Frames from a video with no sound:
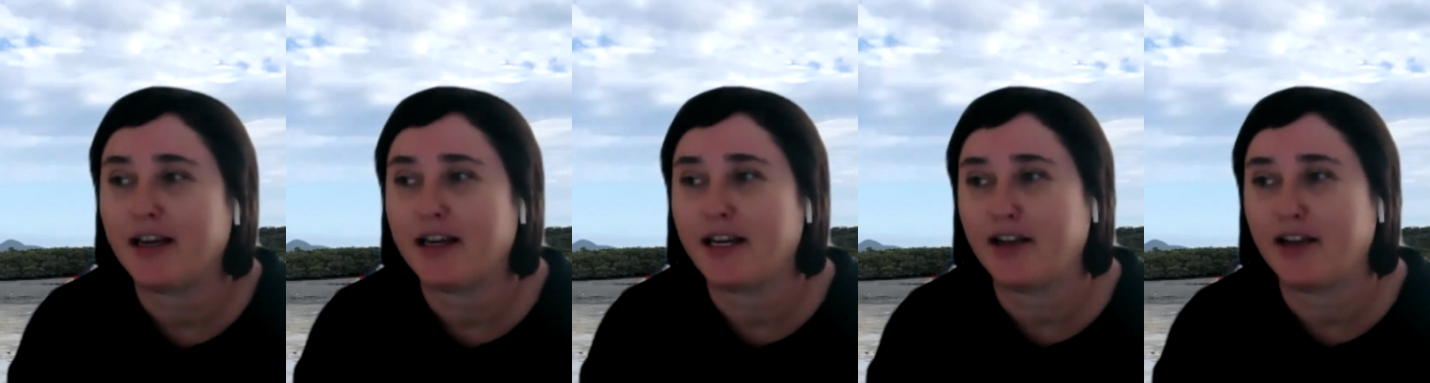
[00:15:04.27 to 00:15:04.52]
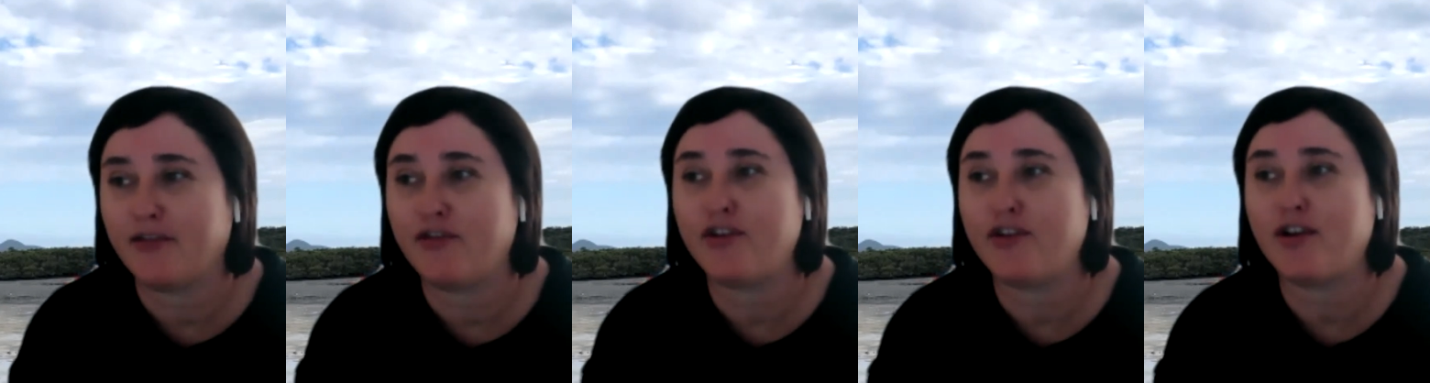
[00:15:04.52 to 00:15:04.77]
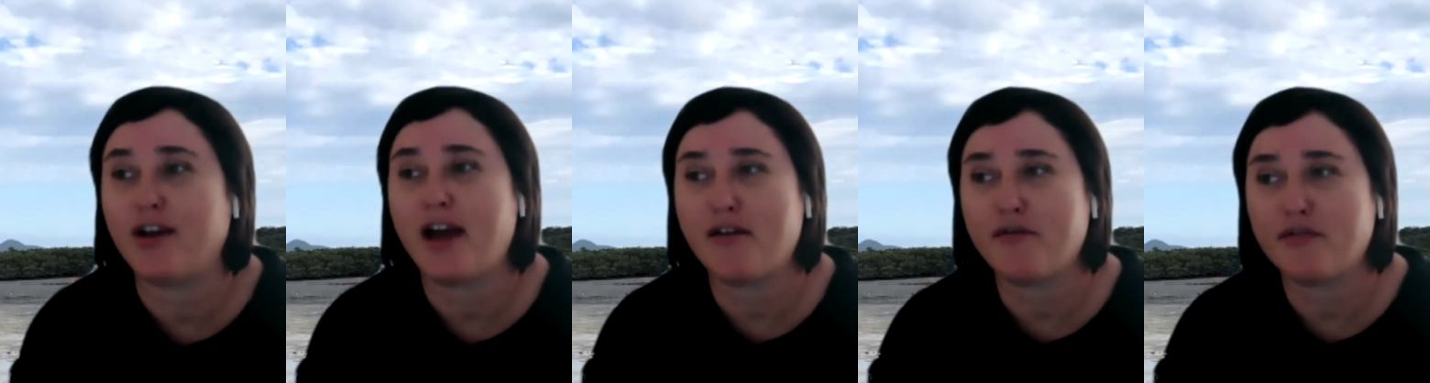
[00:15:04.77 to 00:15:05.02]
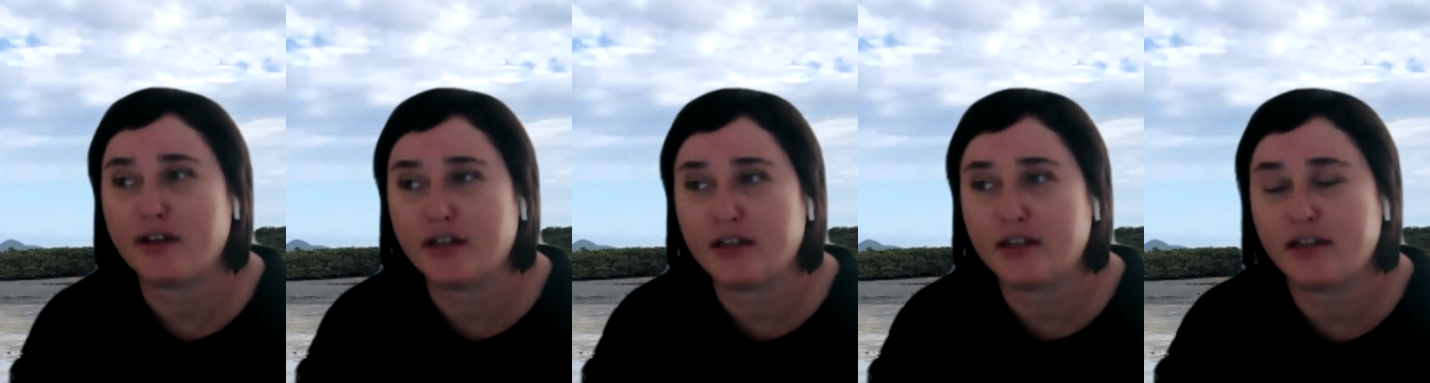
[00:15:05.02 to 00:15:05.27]
if you
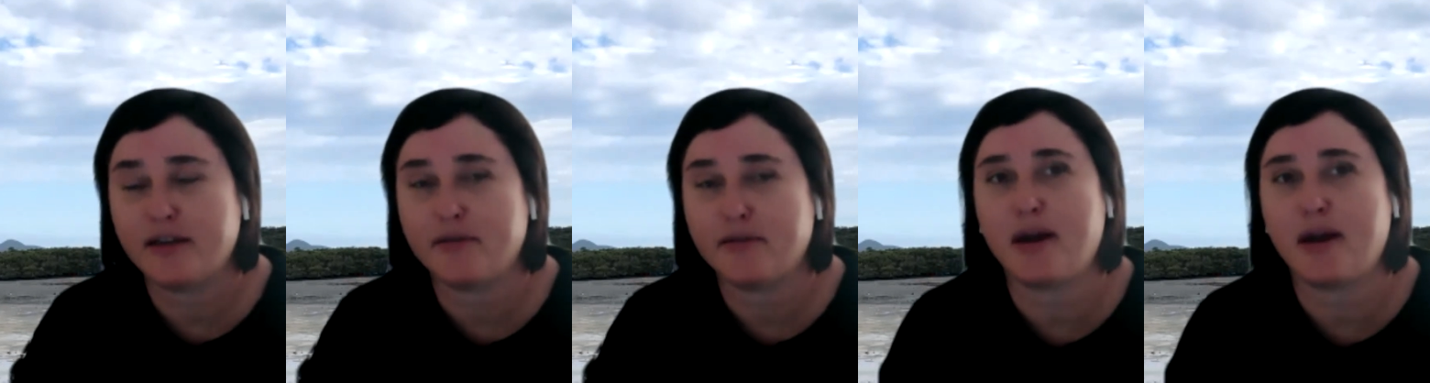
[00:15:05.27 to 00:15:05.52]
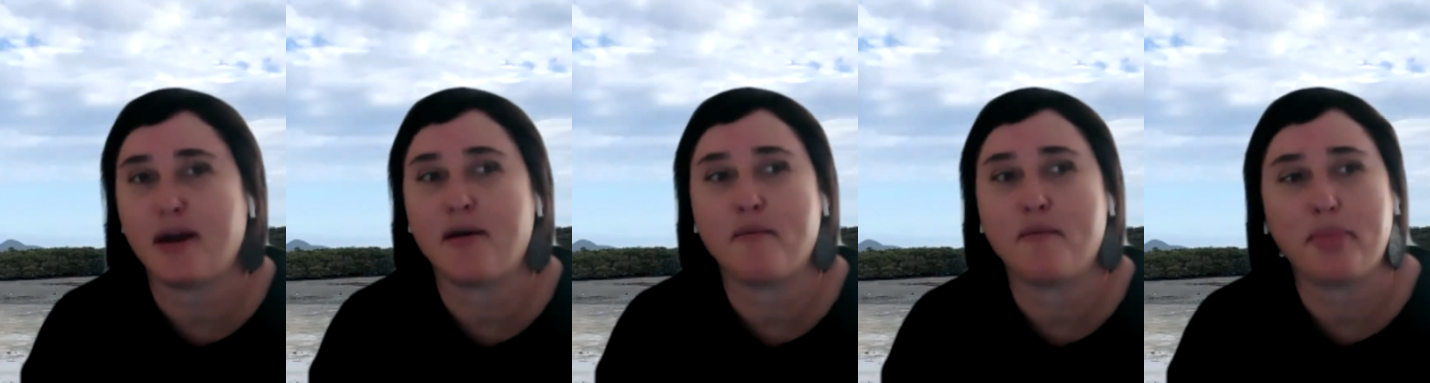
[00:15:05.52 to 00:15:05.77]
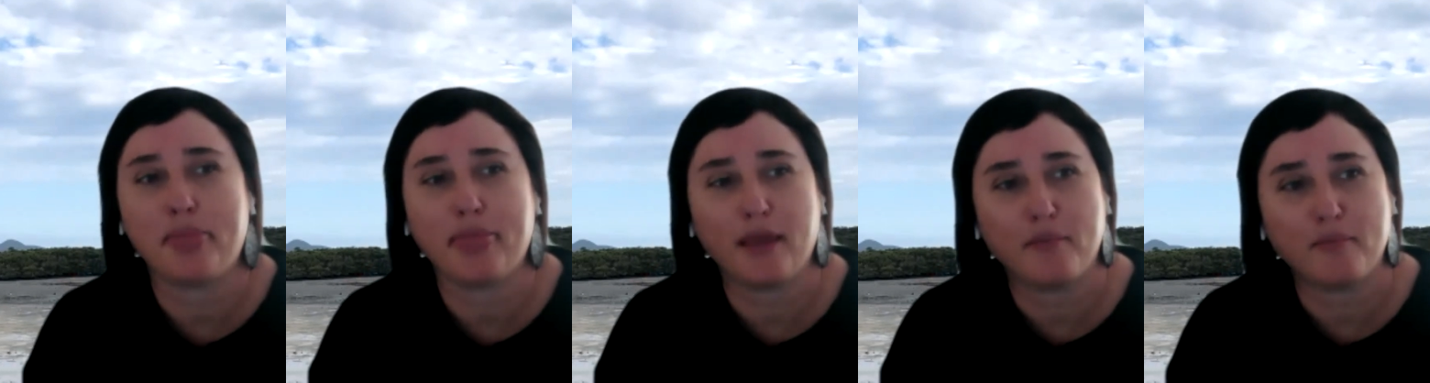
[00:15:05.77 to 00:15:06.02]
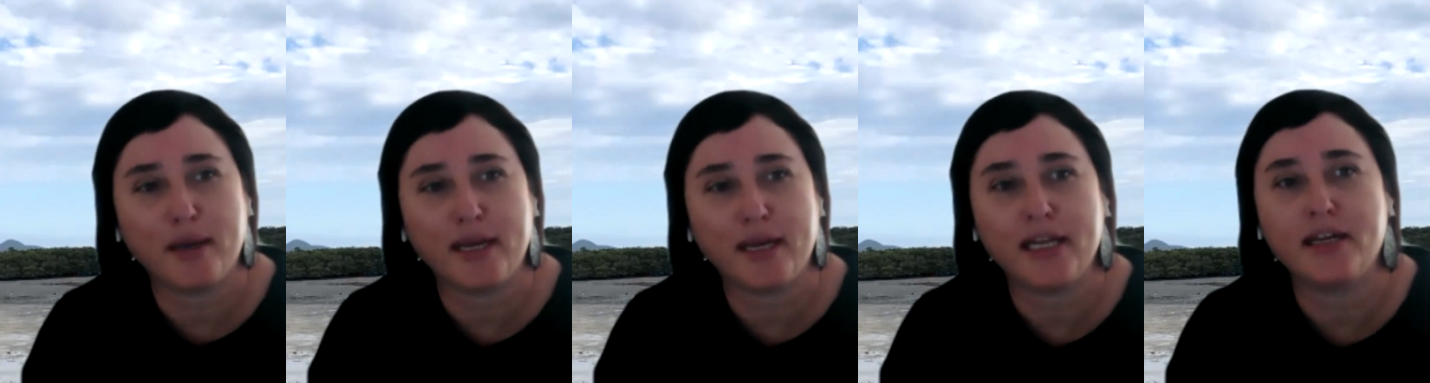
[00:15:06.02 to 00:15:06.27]
haven't
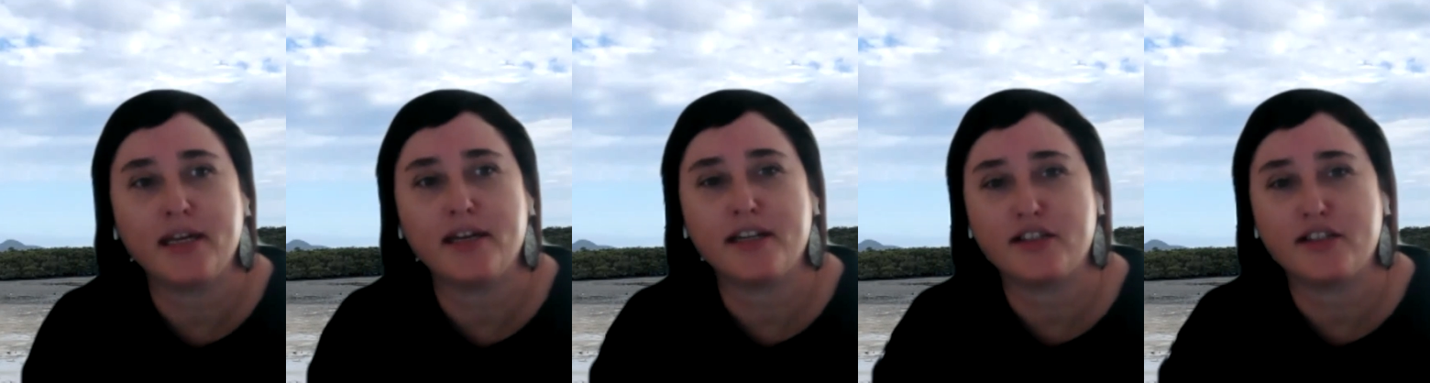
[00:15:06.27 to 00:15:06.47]
been in